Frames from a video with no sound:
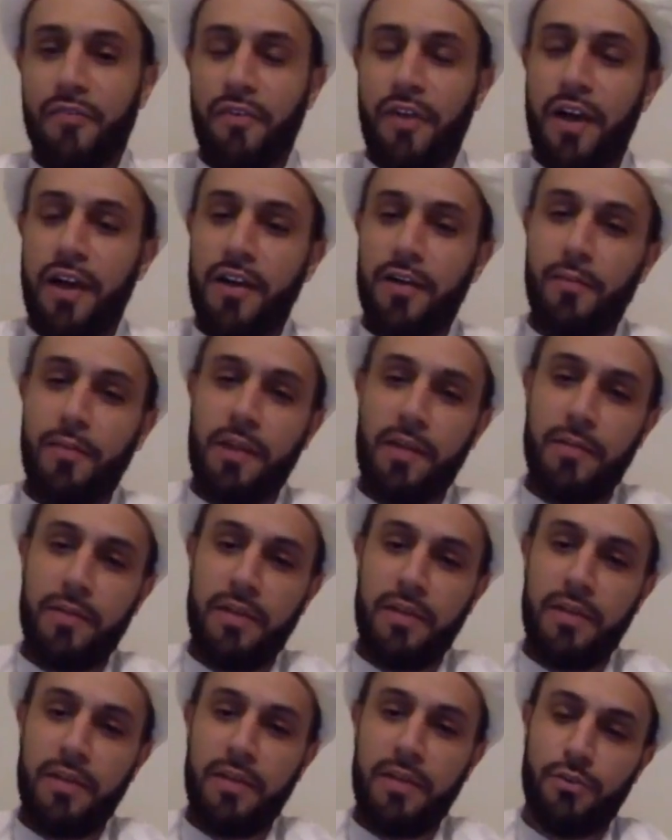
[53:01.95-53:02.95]
the kafara
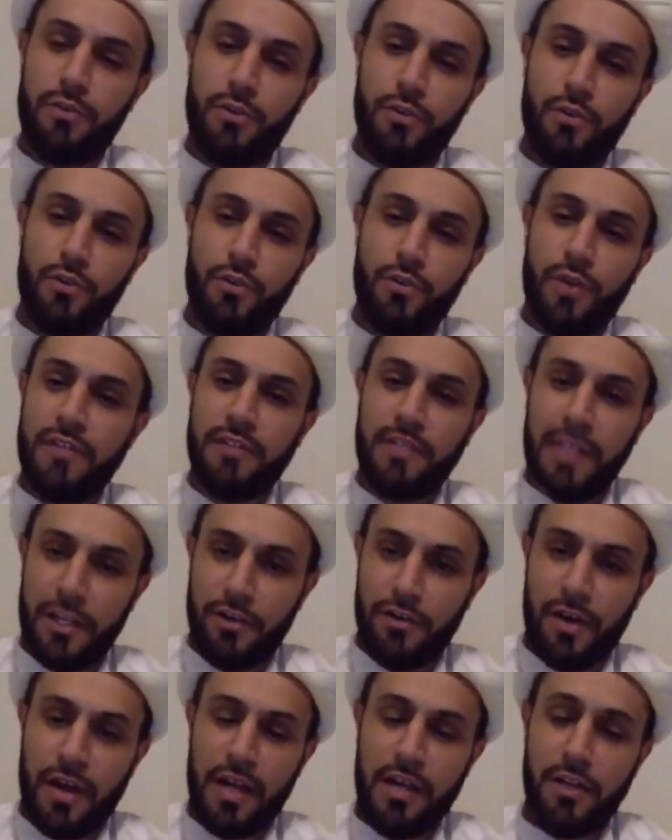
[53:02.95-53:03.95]
by being so
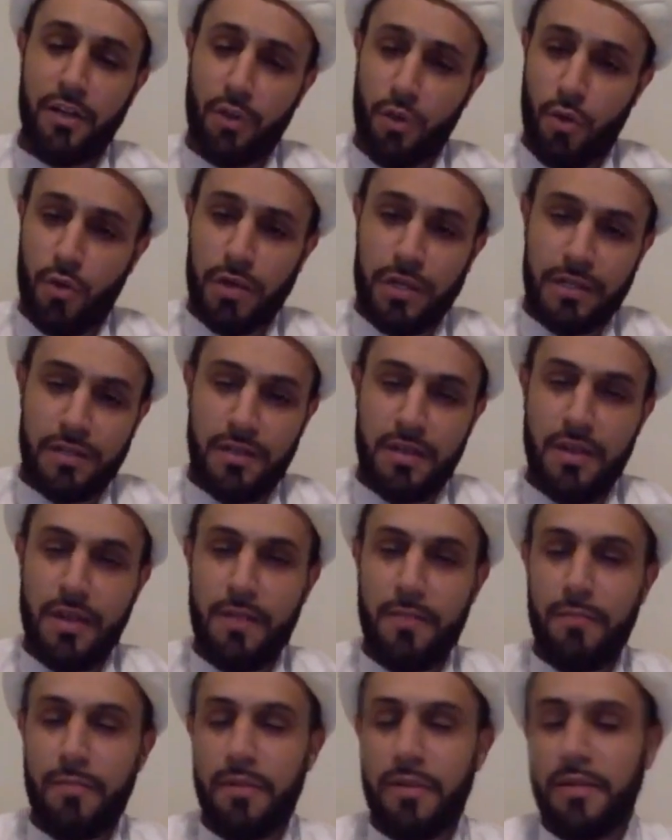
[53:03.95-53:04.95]
great later on, according
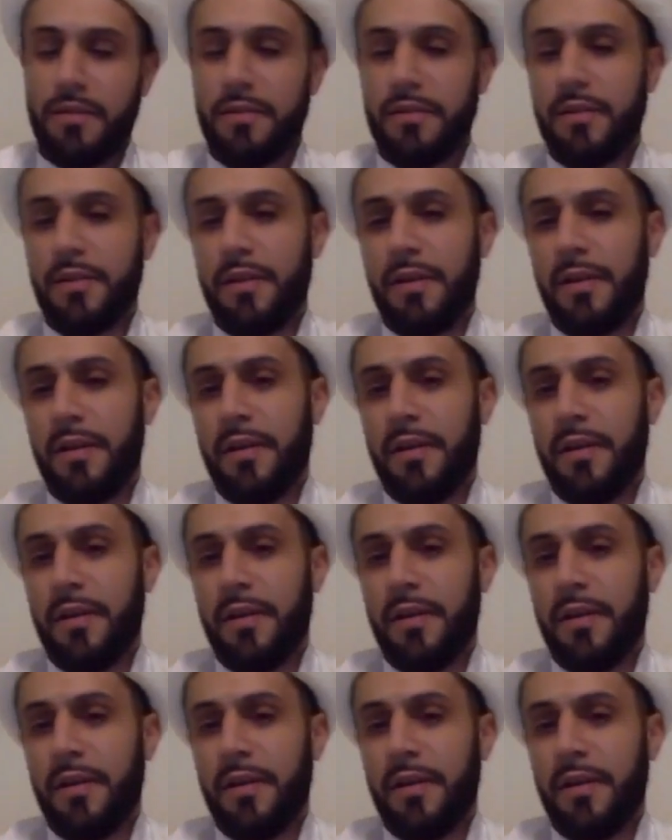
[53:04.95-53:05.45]
to them. But